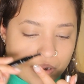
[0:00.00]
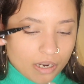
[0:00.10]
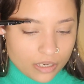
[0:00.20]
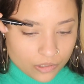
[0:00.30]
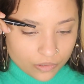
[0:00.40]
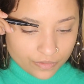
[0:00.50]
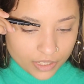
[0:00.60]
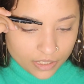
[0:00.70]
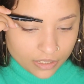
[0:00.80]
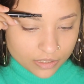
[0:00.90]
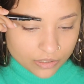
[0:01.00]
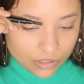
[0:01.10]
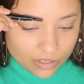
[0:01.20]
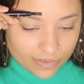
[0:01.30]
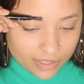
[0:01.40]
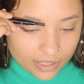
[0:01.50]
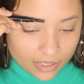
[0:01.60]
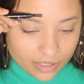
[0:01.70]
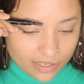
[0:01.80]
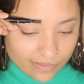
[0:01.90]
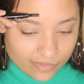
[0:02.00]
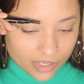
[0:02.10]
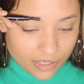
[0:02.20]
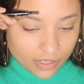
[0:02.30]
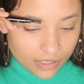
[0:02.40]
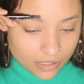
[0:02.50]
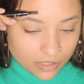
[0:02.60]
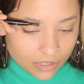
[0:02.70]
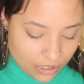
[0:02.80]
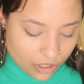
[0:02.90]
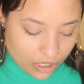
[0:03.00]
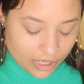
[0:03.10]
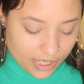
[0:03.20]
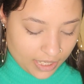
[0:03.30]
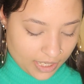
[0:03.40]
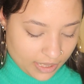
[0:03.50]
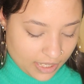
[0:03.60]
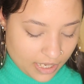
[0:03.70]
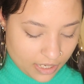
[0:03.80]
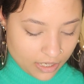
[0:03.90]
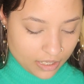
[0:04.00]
part over here is sort of like interfering. Not liking that.